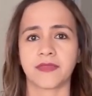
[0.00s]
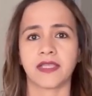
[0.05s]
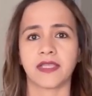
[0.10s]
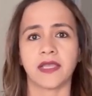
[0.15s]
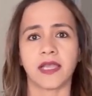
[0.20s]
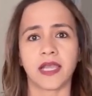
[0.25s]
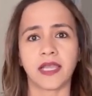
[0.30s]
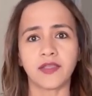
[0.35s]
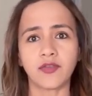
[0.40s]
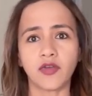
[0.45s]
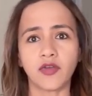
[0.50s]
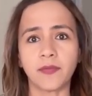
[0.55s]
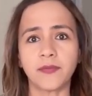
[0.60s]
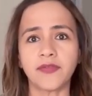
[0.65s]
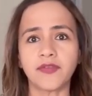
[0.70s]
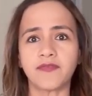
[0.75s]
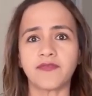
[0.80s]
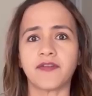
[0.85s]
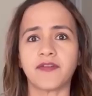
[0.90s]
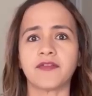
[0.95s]
I hope you
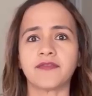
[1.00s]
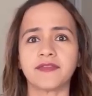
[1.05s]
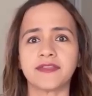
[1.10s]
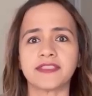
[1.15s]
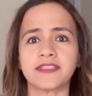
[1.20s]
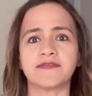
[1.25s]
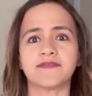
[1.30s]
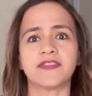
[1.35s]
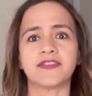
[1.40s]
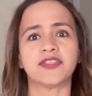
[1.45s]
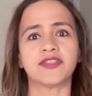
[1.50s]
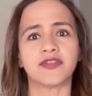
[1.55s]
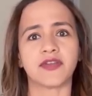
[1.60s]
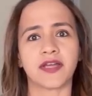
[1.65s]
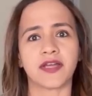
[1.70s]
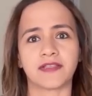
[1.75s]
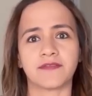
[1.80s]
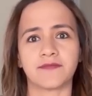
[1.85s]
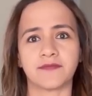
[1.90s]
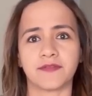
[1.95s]
found this video
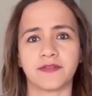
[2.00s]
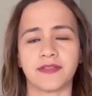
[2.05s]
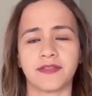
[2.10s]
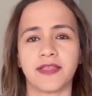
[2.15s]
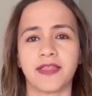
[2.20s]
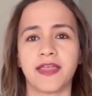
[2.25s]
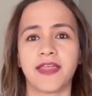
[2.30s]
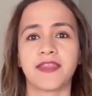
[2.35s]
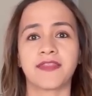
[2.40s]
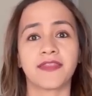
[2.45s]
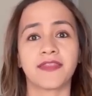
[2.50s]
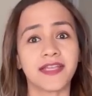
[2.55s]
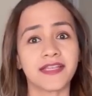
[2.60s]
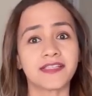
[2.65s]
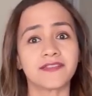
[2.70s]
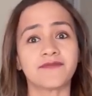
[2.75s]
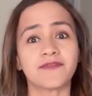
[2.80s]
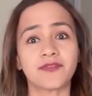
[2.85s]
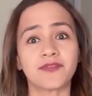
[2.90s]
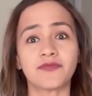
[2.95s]
helpful. Thanks
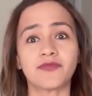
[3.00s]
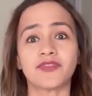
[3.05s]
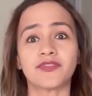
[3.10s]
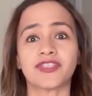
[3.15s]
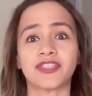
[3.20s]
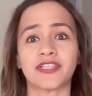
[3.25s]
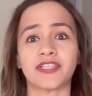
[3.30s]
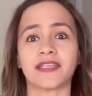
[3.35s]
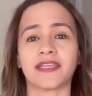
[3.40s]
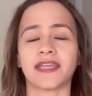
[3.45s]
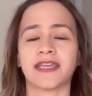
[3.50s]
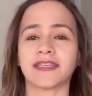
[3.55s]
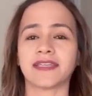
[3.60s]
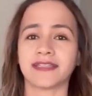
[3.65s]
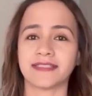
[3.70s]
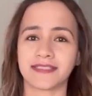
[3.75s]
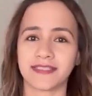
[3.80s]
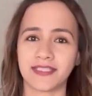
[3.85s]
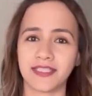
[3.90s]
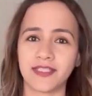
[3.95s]
for watching and I'll
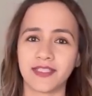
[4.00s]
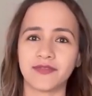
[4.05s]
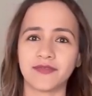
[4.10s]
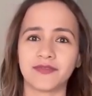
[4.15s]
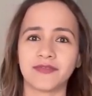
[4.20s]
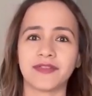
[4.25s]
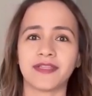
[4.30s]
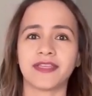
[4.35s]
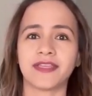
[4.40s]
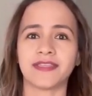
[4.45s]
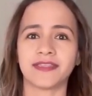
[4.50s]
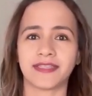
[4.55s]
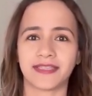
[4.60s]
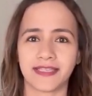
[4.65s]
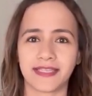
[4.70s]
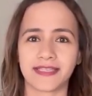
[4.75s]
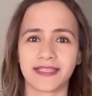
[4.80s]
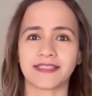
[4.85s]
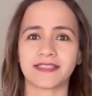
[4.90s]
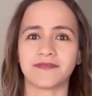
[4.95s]
see you in the
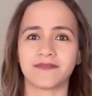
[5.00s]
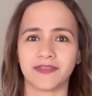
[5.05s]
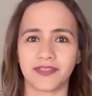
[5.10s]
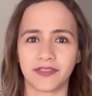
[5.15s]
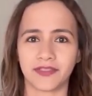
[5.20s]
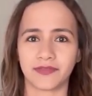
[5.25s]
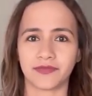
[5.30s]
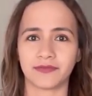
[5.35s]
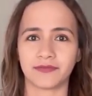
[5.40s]
next video.